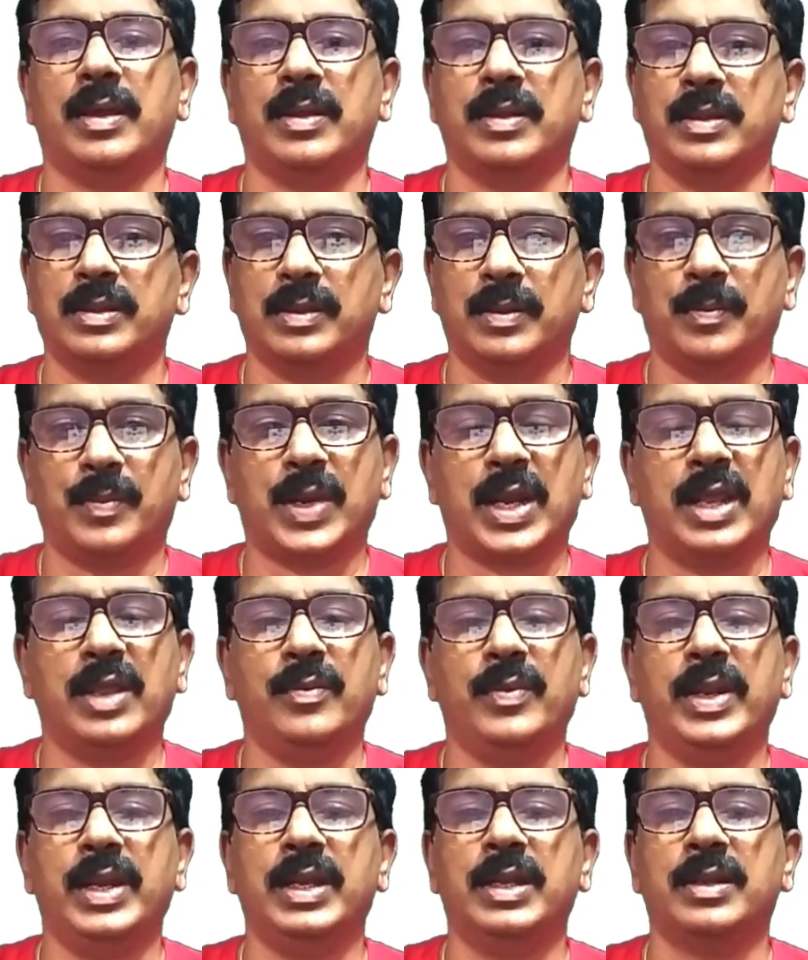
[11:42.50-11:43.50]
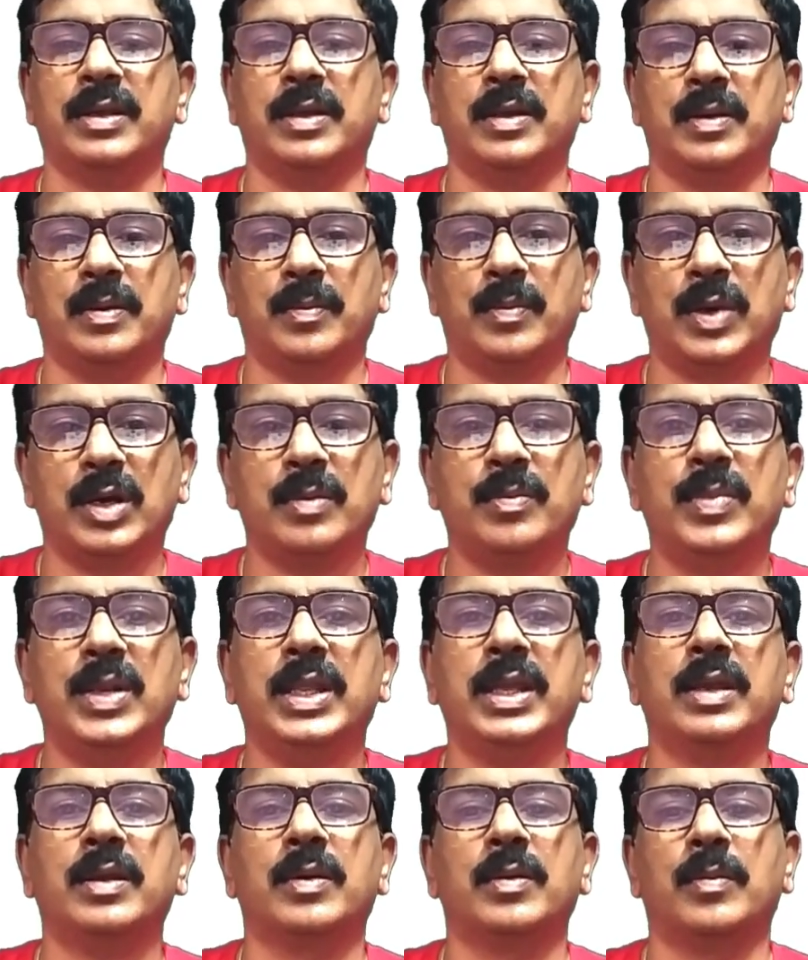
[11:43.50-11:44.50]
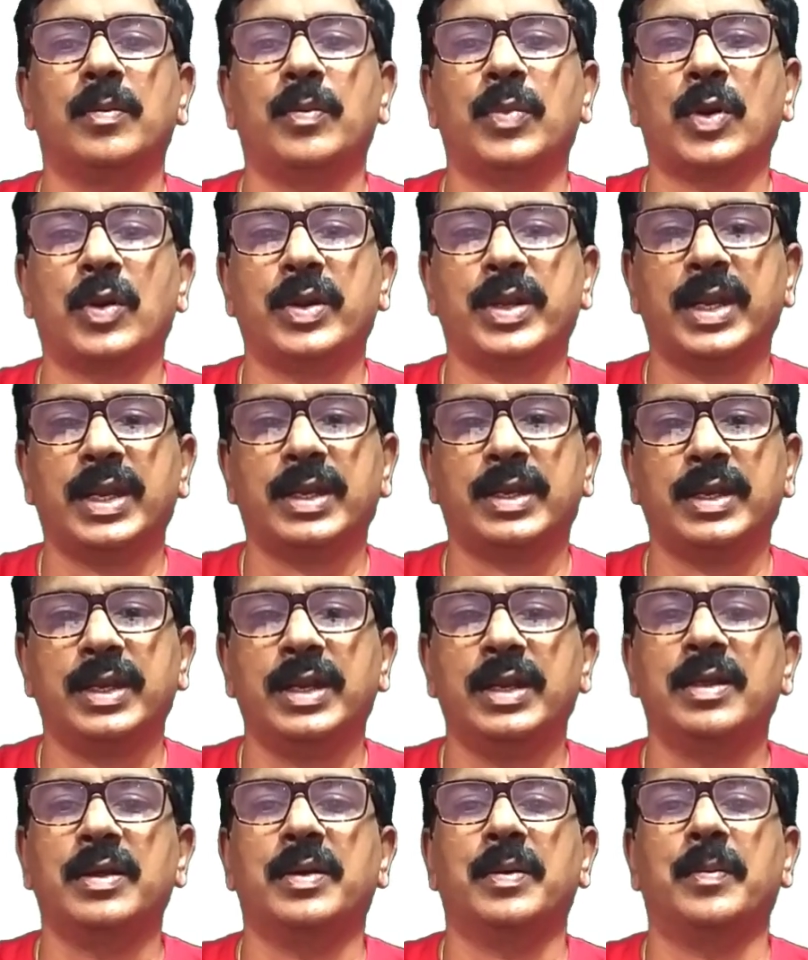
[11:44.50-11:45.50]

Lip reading: private, public, protected.